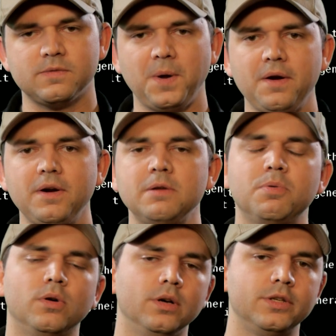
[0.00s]
is very
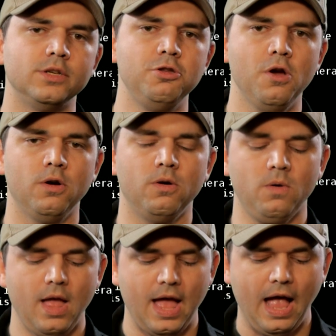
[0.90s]
important to
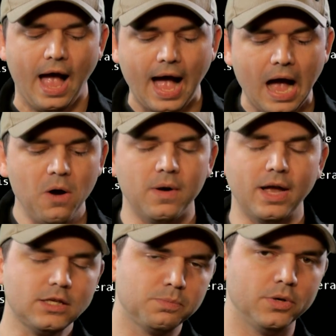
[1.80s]
know how
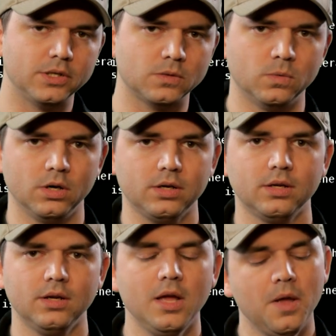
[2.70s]
exploits
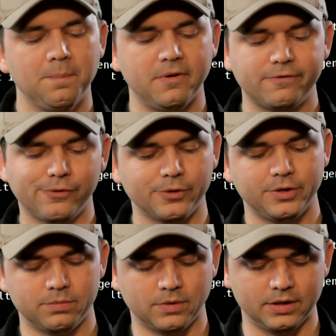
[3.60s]
work before
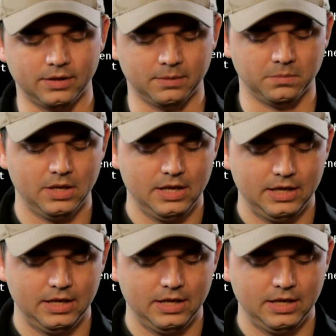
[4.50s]
you run them.